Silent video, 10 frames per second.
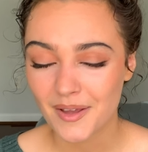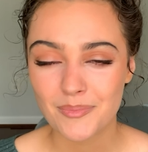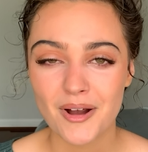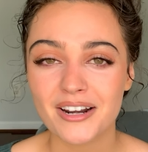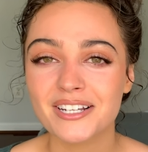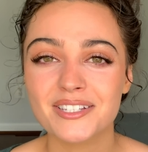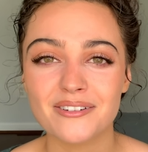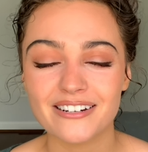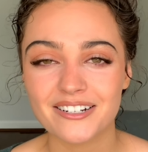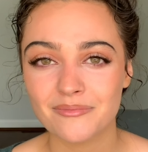Like products
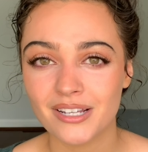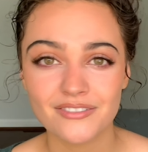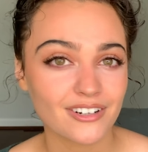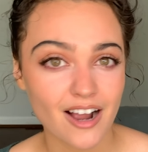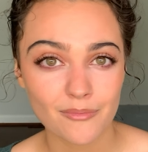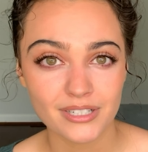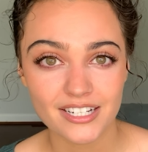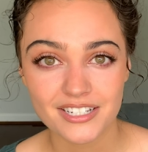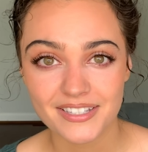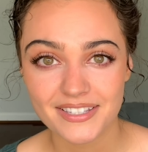I'll recommend for
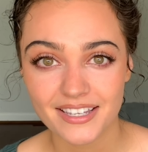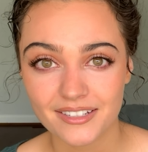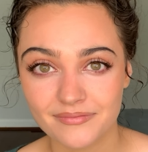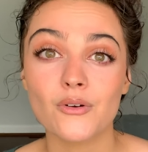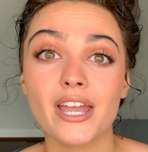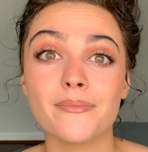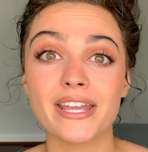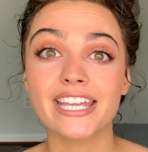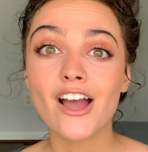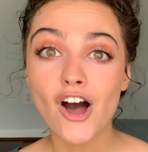combination skin. Okay, my
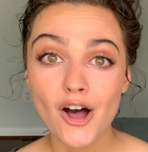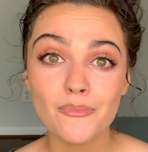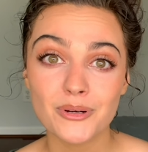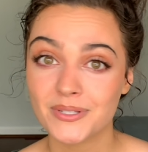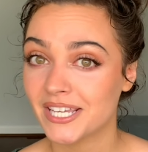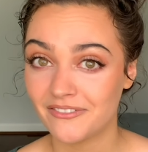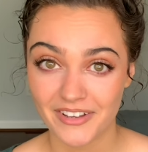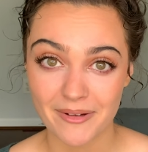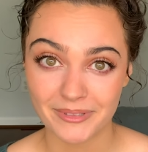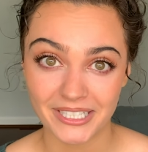combo skin
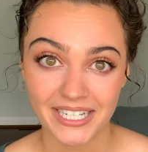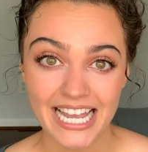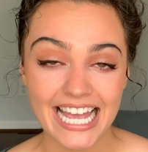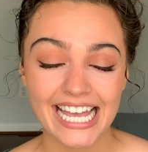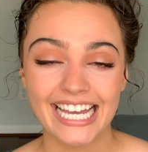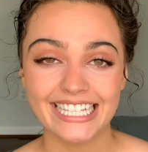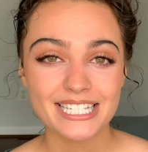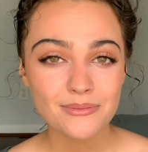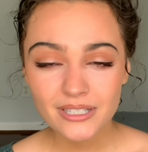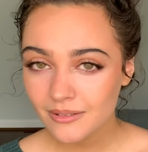family.
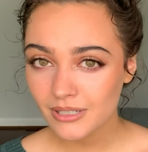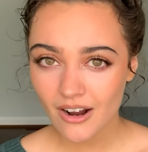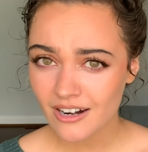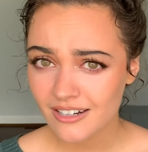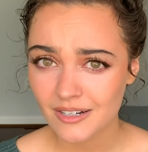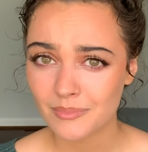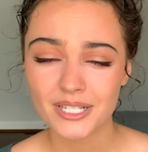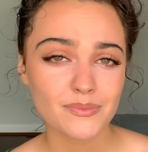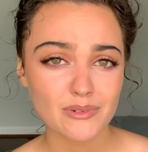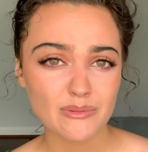This one can be harder
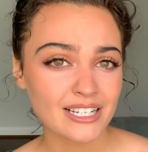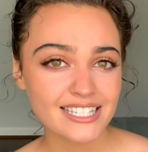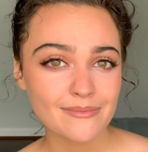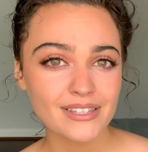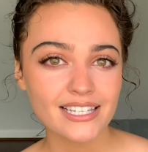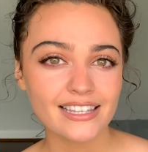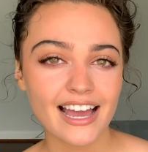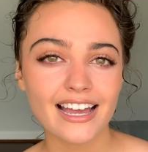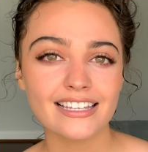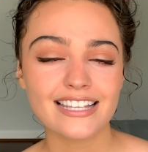because we want something
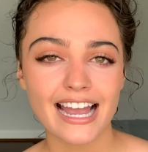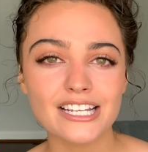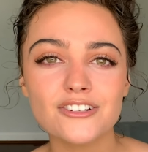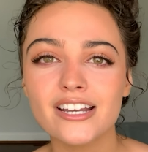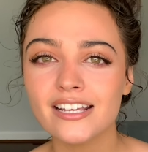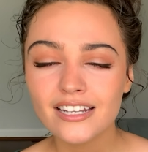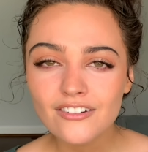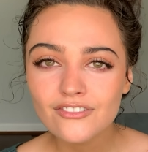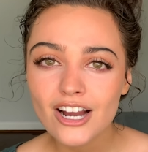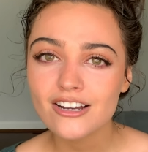that's hydrating
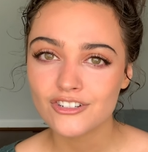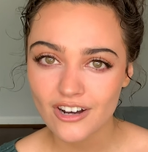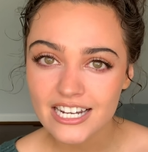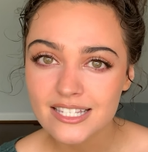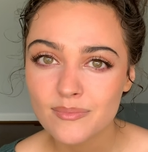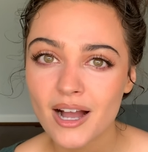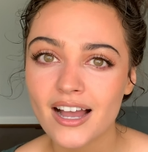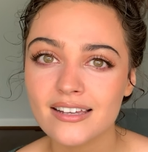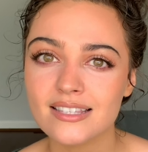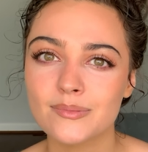enough for our dry
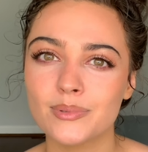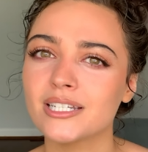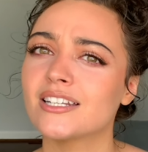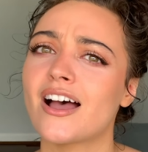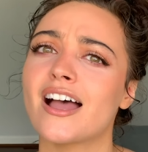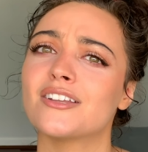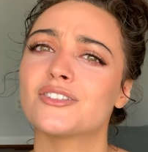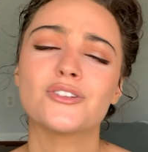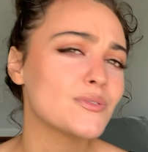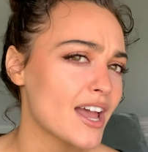spots, but not
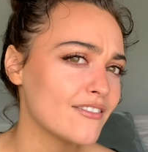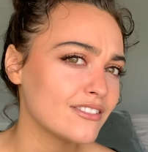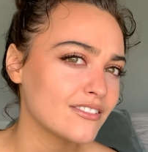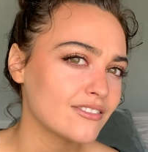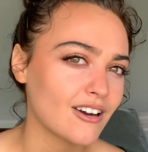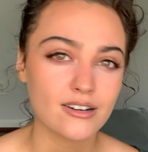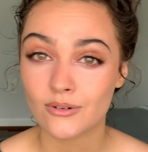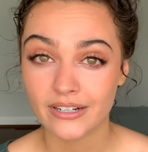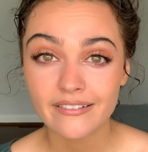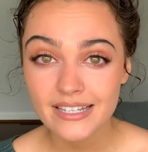too heavy for our
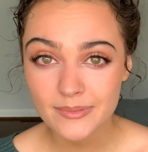oily